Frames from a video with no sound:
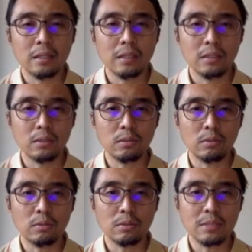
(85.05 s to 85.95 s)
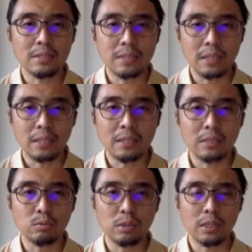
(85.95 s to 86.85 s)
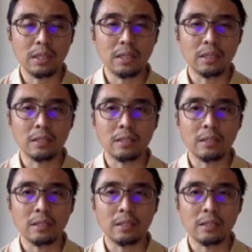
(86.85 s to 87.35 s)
your design is working.